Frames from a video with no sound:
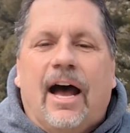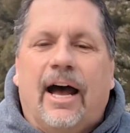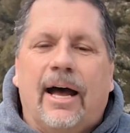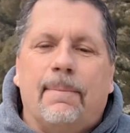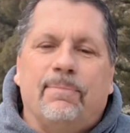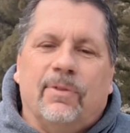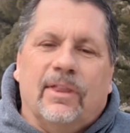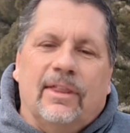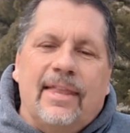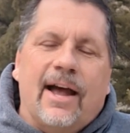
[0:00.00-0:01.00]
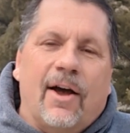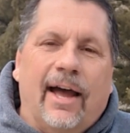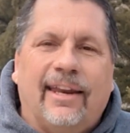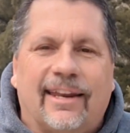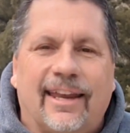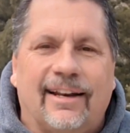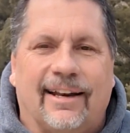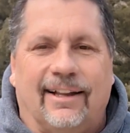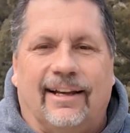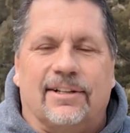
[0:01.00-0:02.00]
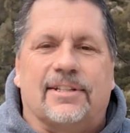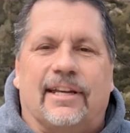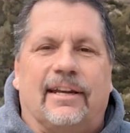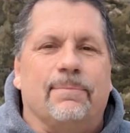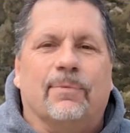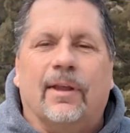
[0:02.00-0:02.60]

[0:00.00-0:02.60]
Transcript: Now, how do you get an LLC?